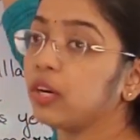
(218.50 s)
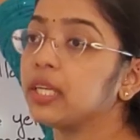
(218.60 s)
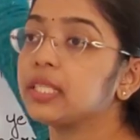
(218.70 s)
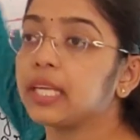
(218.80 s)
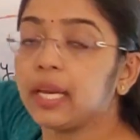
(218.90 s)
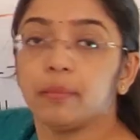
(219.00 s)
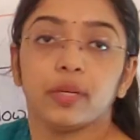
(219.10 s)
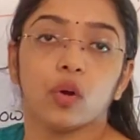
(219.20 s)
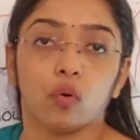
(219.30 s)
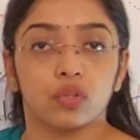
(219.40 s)
or it can
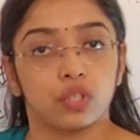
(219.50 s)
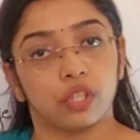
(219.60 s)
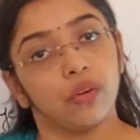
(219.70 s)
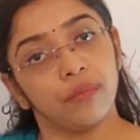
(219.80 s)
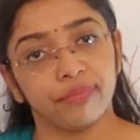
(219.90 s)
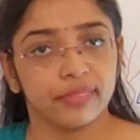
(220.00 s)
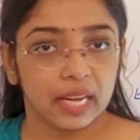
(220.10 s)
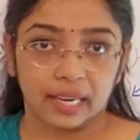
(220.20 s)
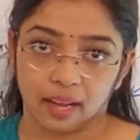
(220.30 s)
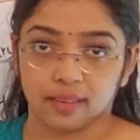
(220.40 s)
be
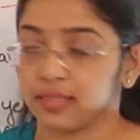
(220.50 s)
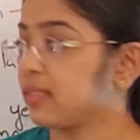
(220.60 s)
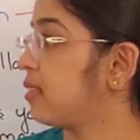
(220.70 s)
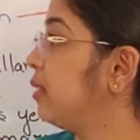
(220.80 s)
osteoclast.